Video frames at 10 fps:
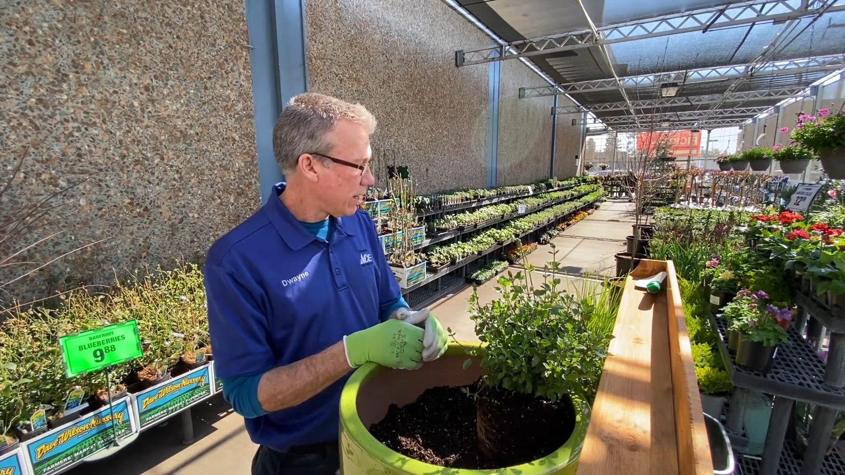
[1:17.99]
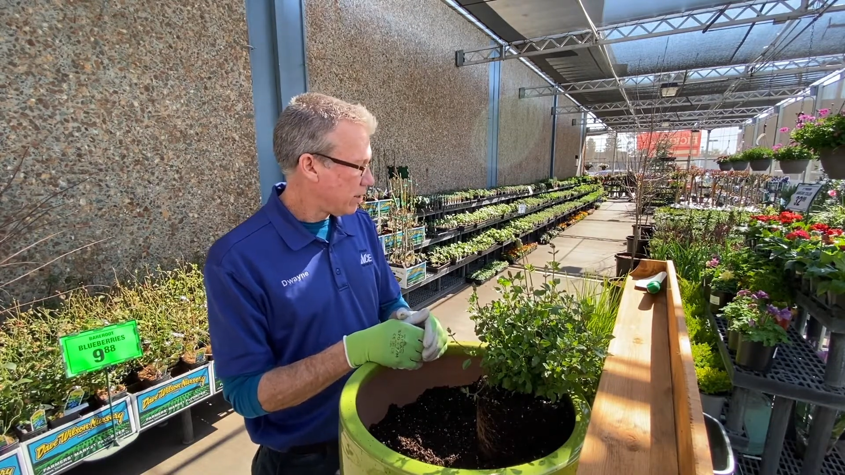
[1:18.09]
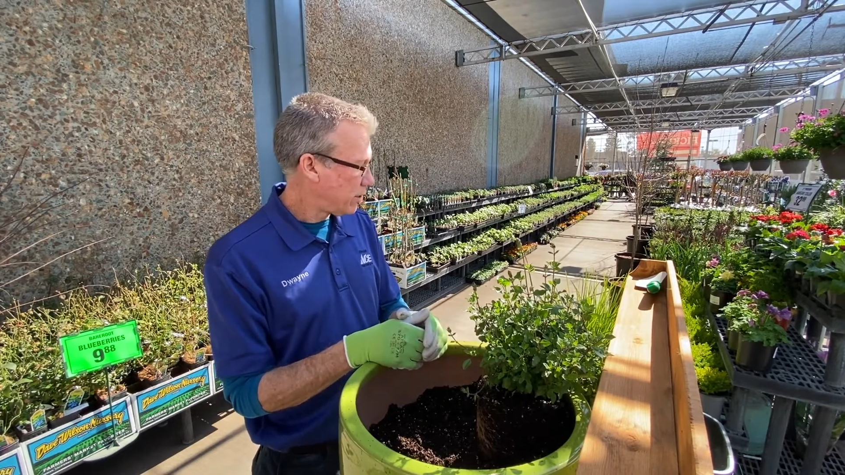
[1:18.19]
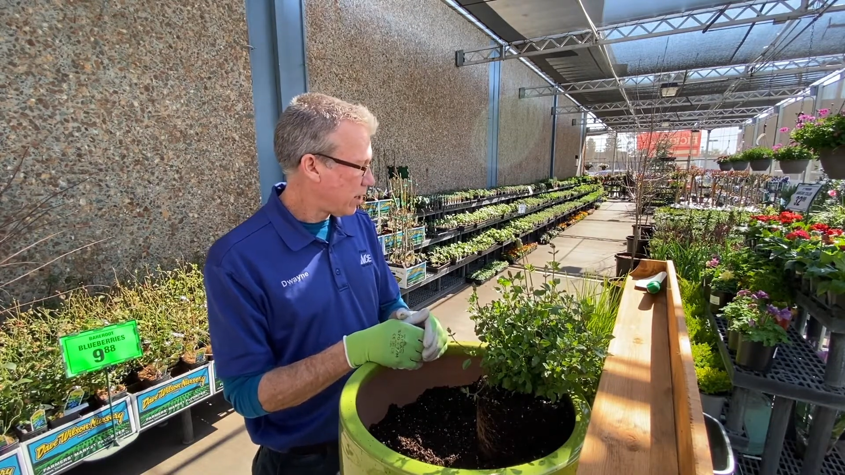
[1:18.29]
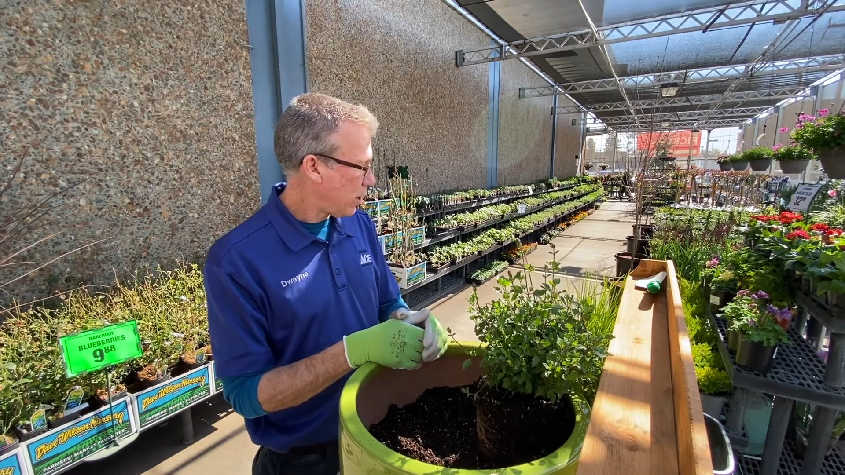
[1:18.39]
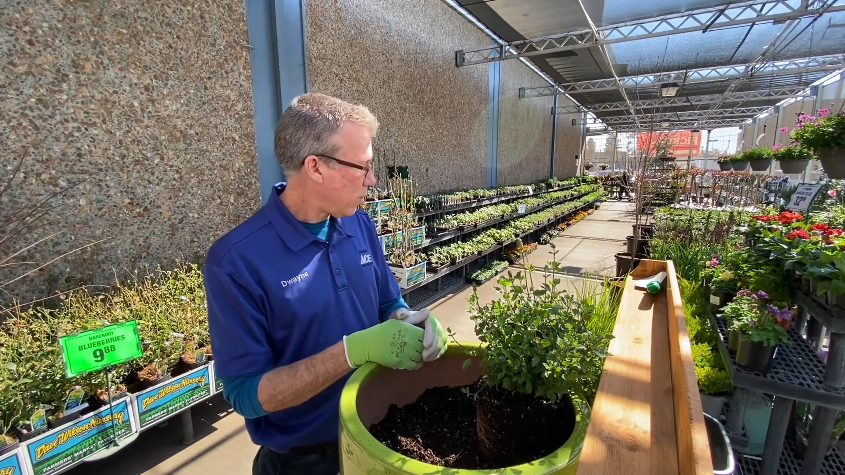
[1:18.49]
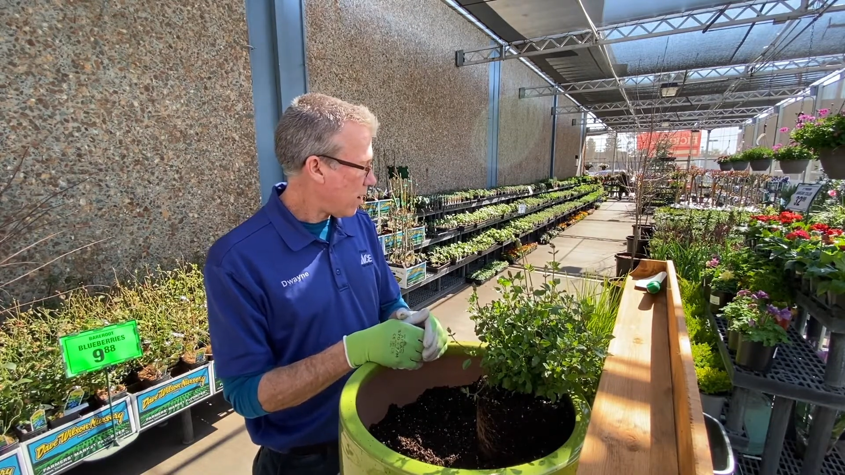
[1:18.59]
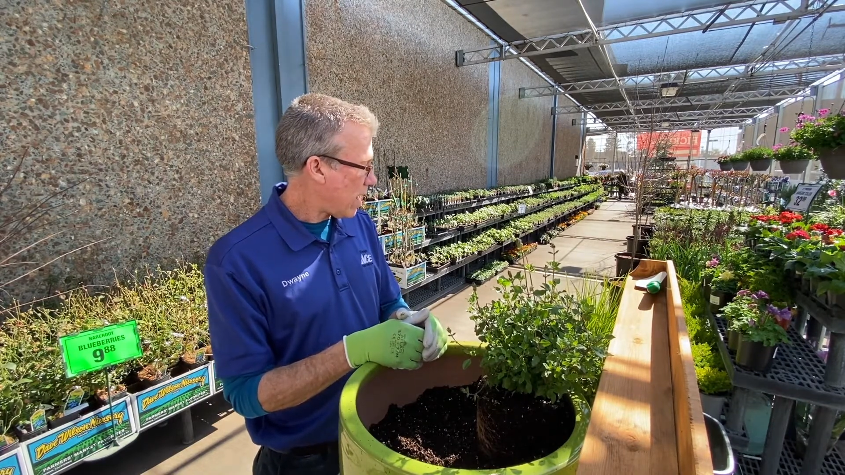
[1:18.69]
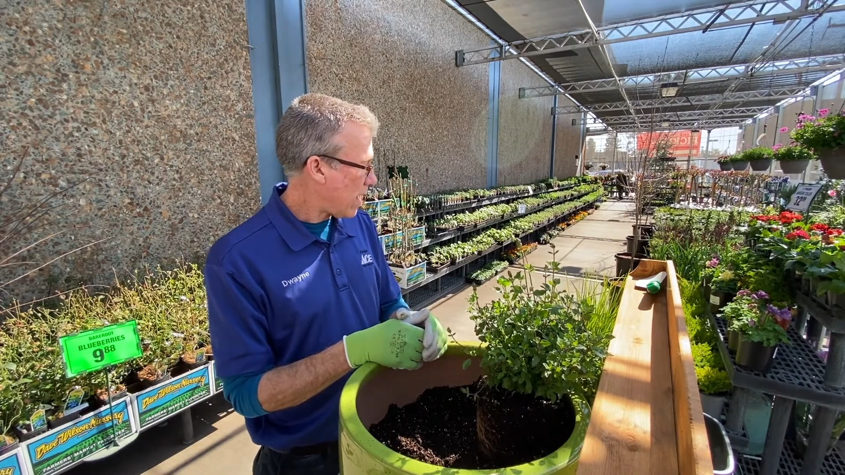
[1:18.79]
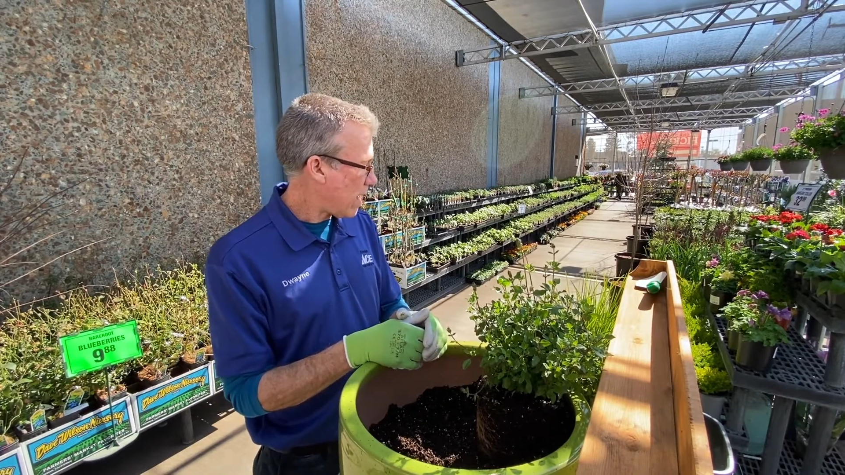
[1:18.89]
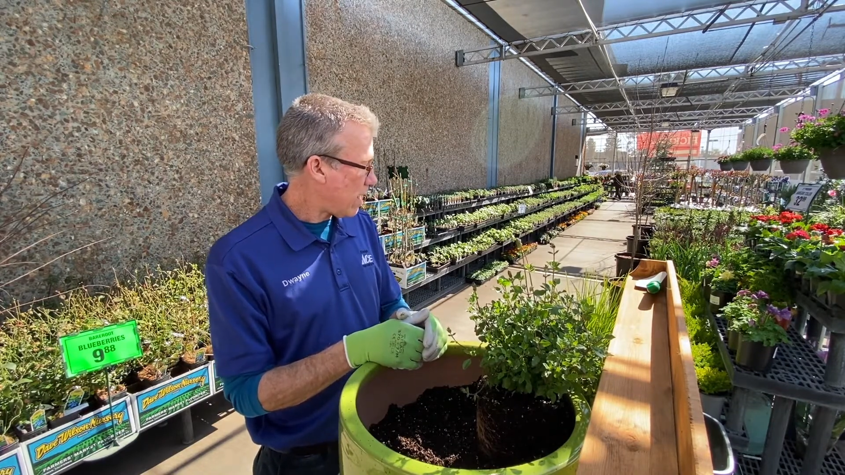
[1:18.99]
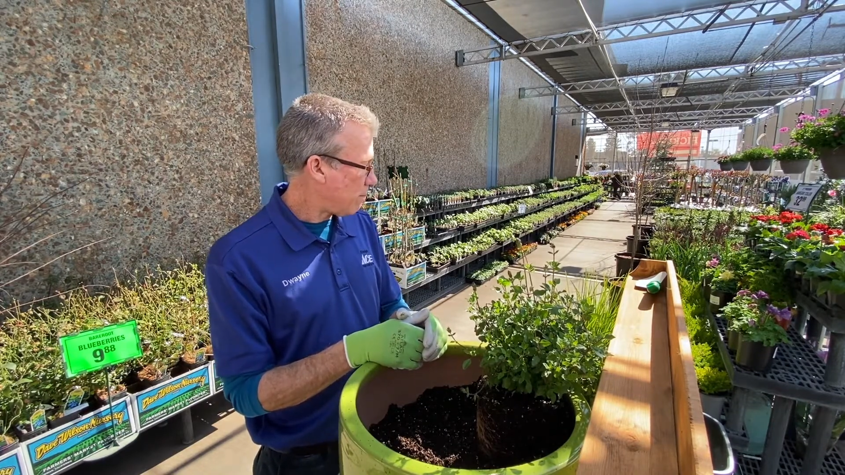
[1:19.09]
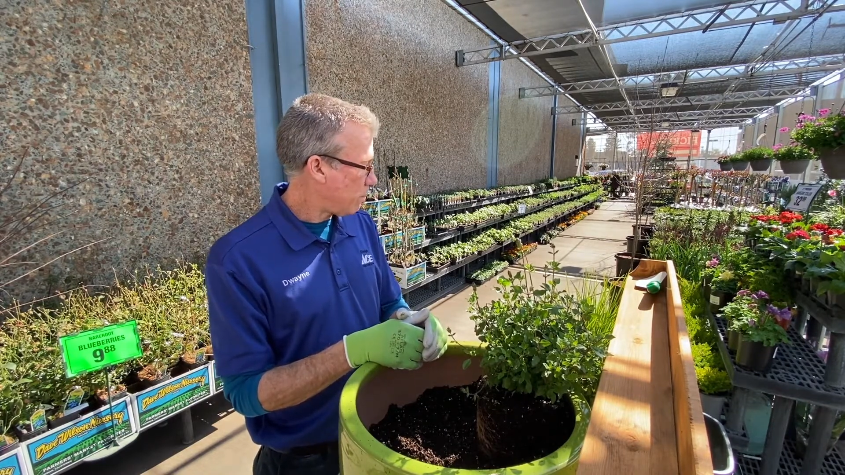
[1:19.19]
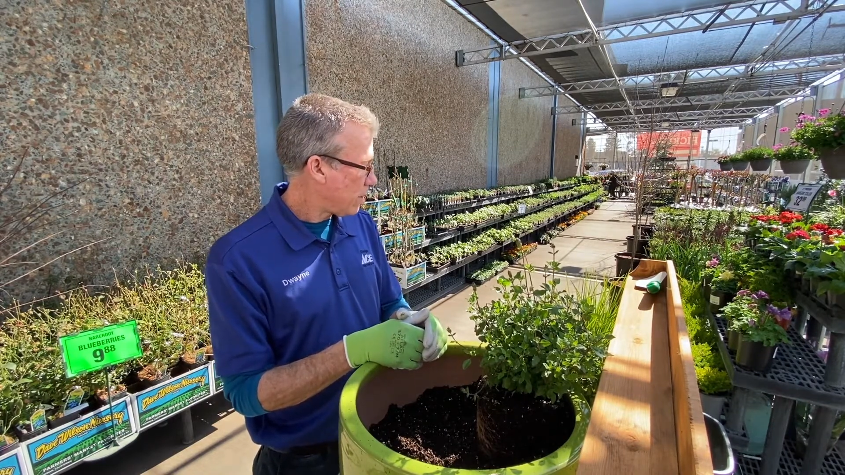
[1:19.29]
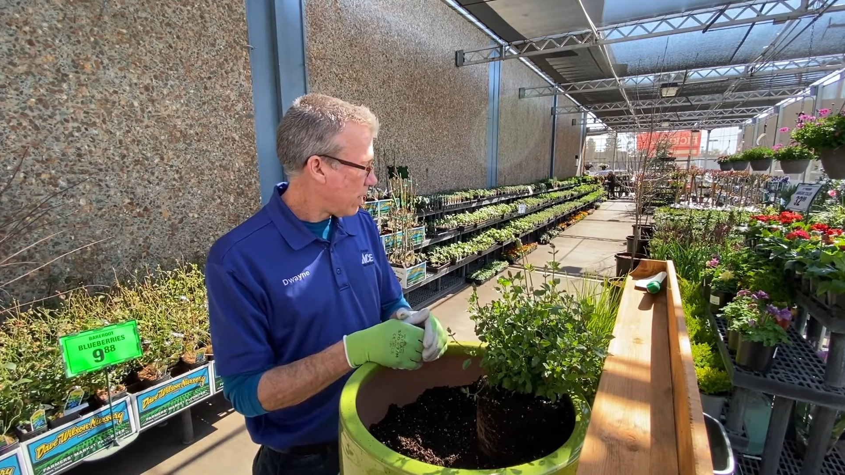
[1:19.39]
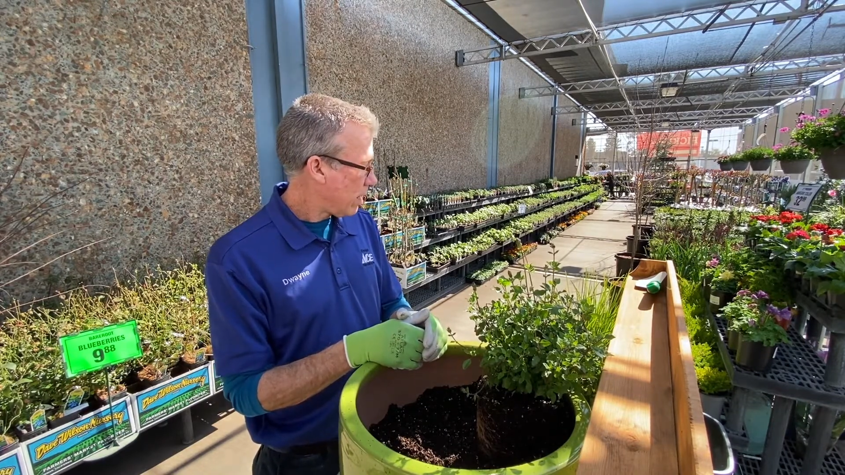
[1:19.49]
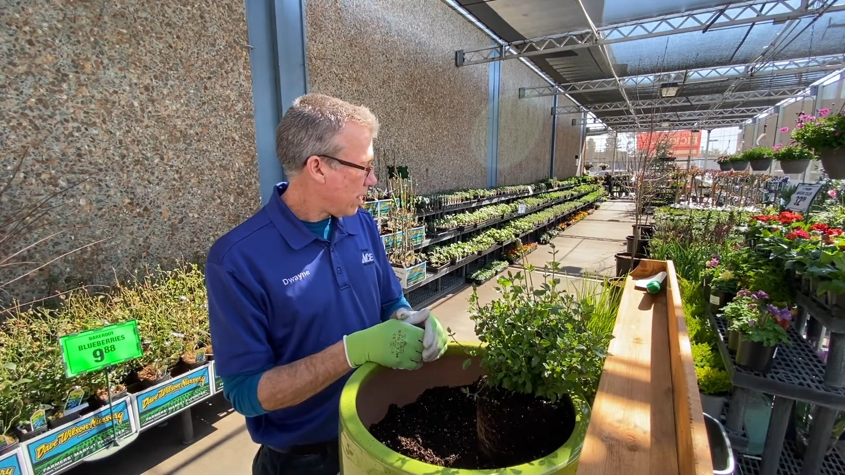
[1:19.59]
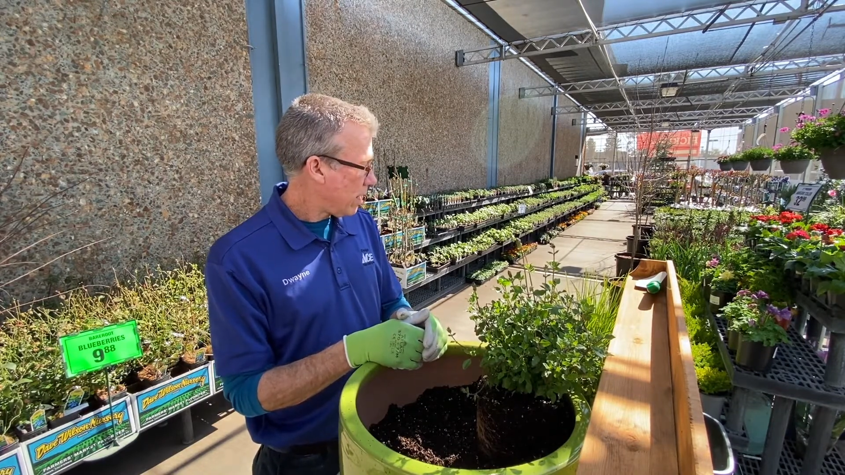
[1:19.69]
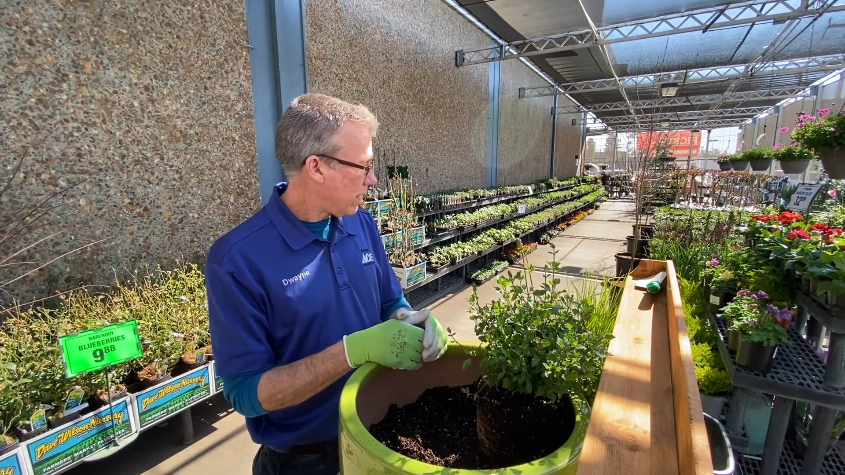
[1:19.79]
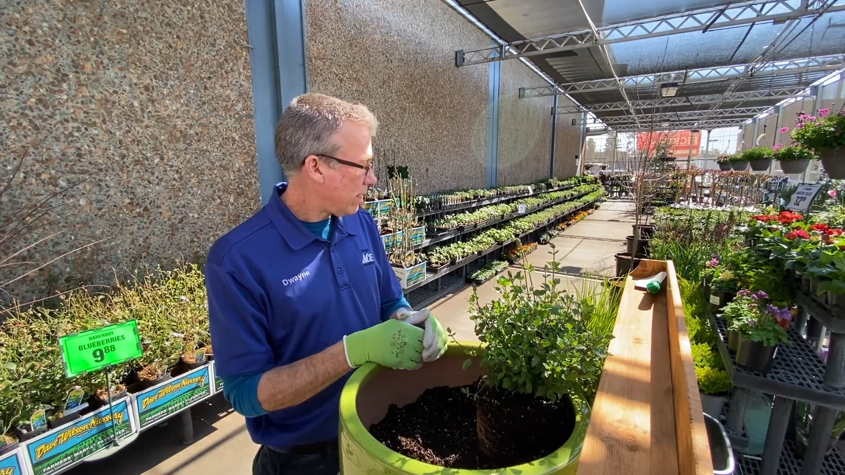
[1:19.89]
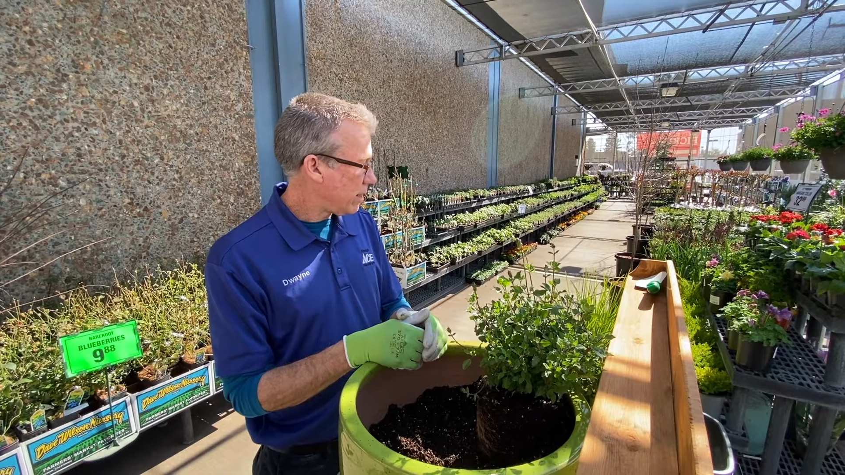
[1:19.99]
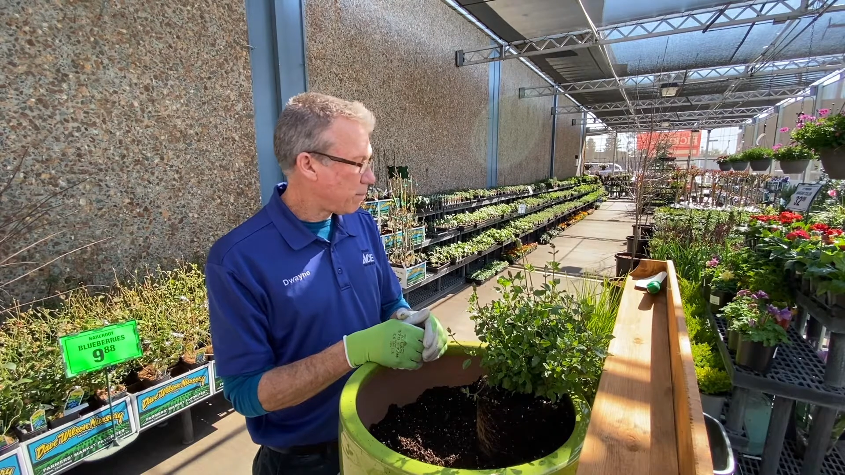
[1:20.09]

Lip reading: So the